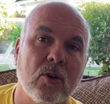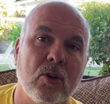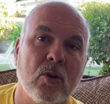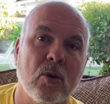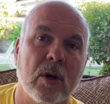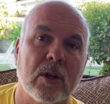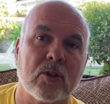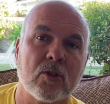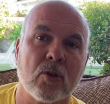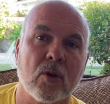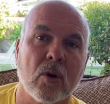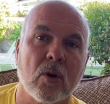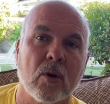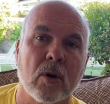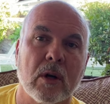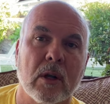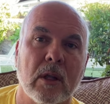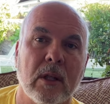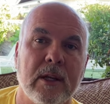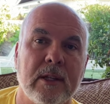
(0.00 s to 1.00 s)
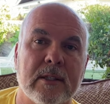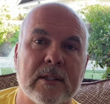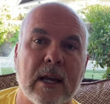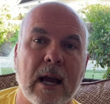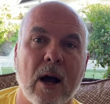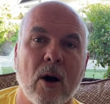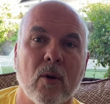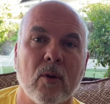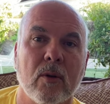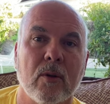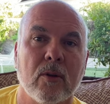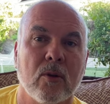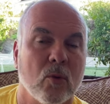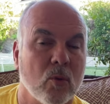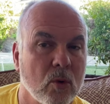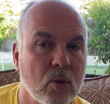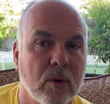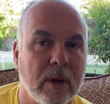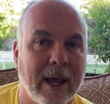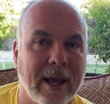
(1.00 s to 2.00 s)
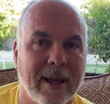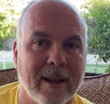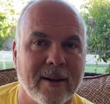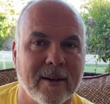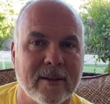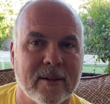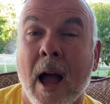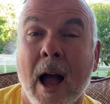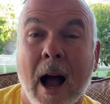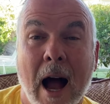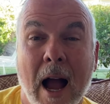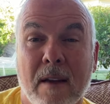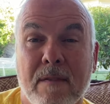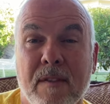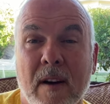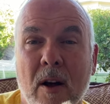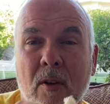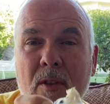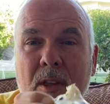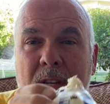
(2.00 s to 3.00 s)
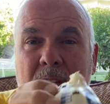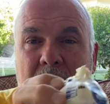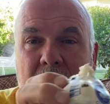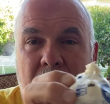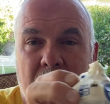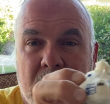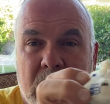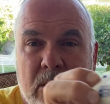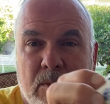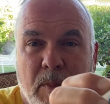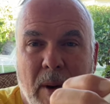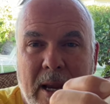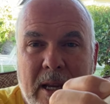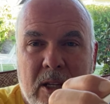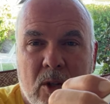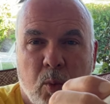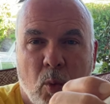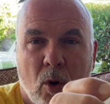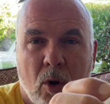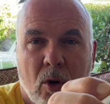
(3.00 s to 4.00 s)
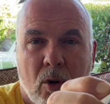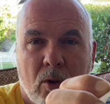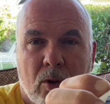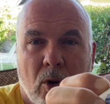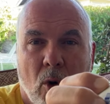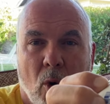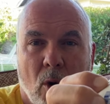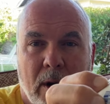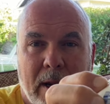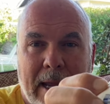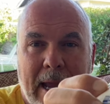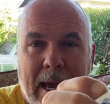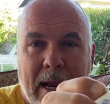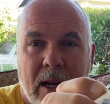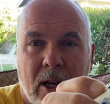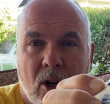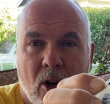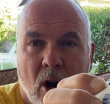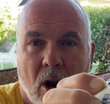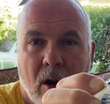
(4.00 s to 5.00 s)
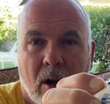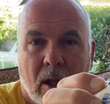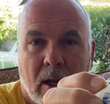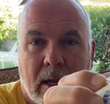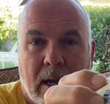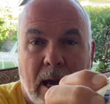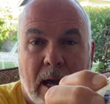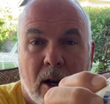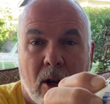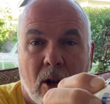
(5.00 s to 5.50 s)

U.S. grower cleans out the root end. I found this Spice World organic garlic at